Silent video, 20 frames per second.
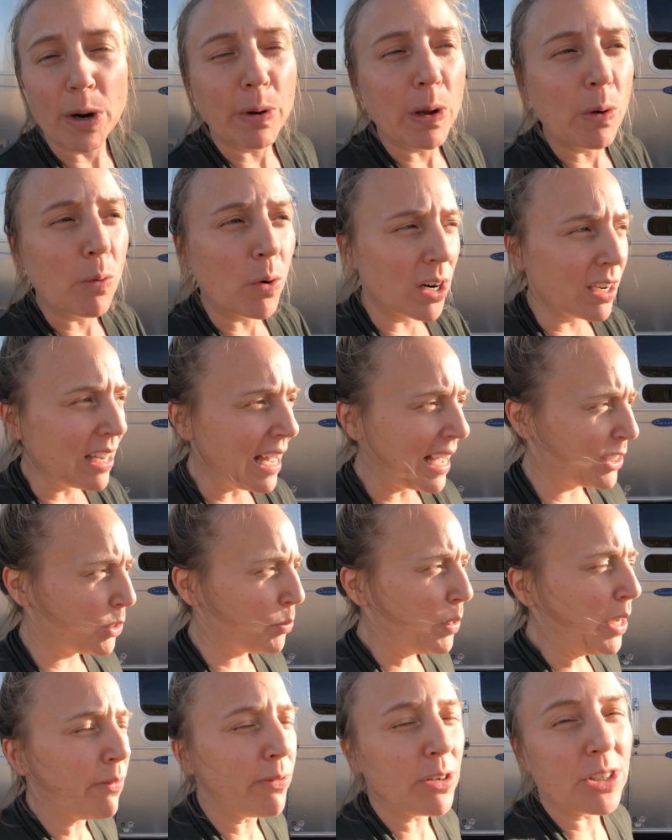where we were last
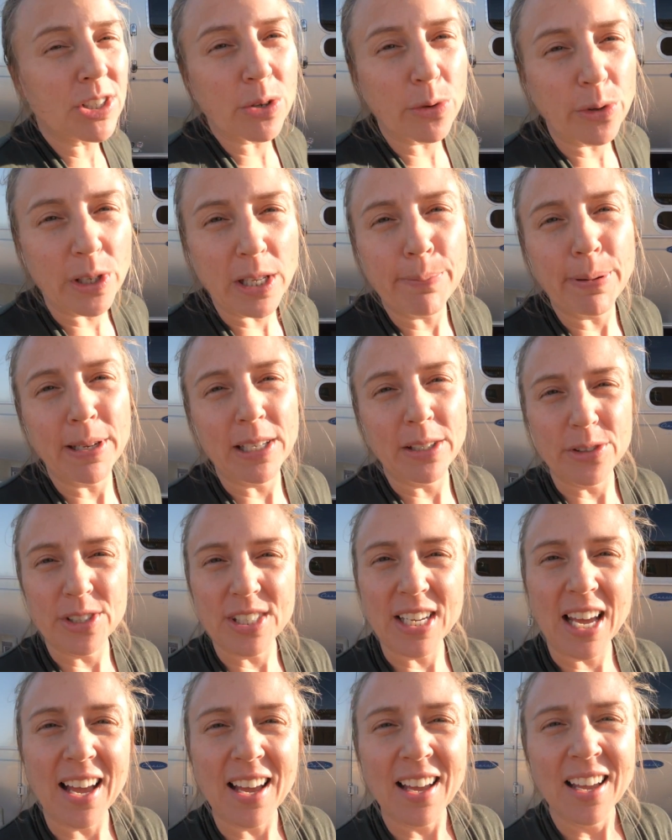week for
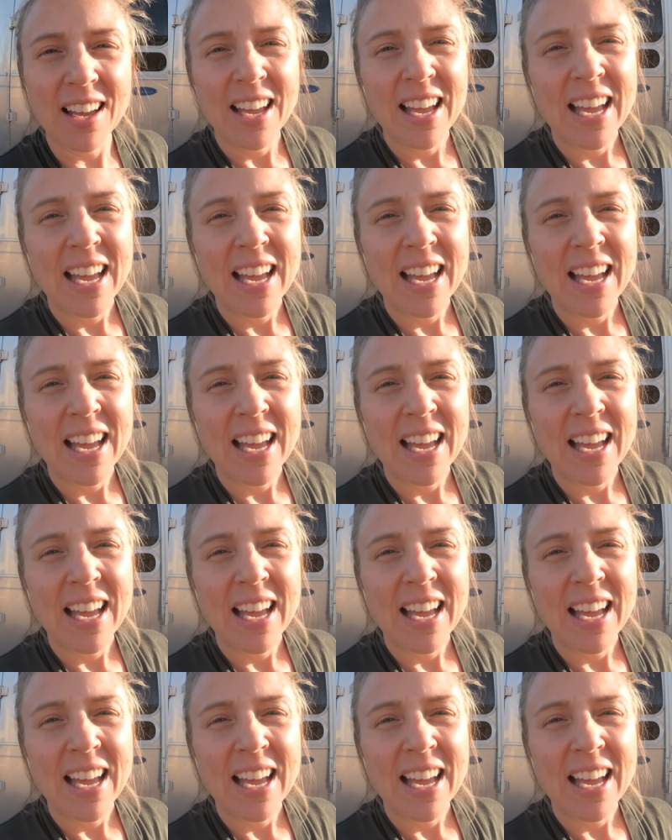Palooza.